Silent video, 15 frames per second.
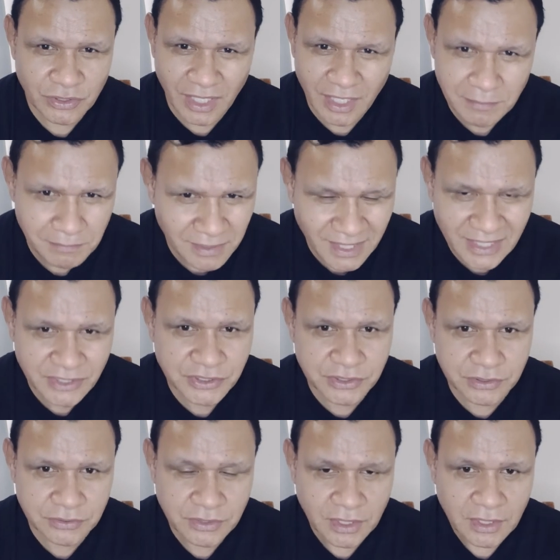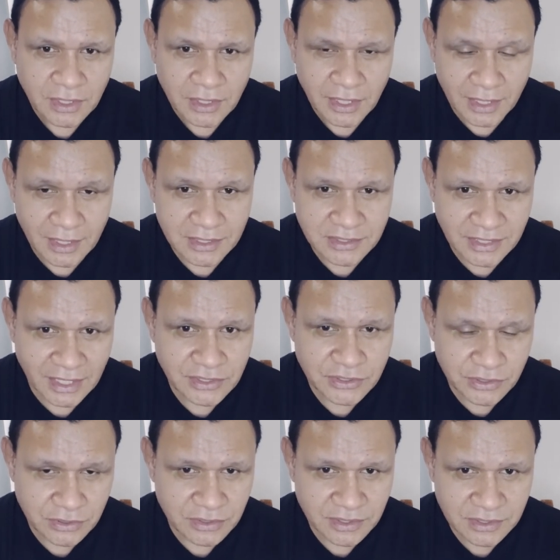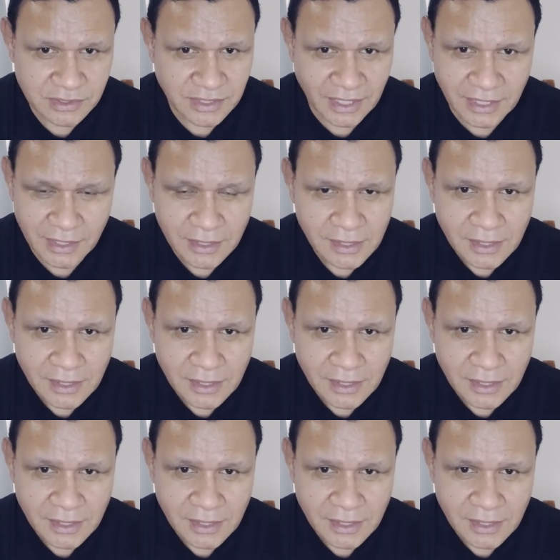I bless you, and I say to you this day,